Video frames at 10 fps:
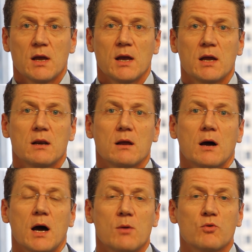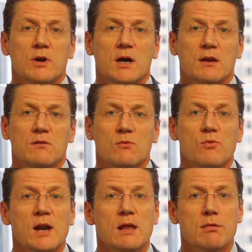And I would like to
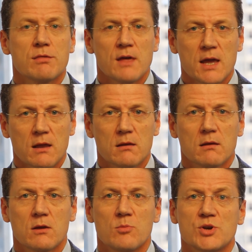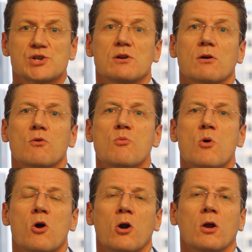really thank Commissioner
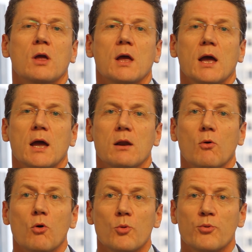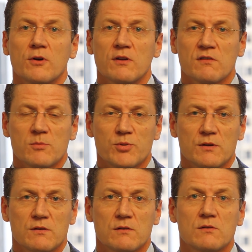Kumar and all
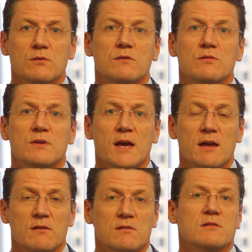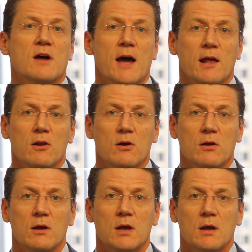participants to today's dialogue.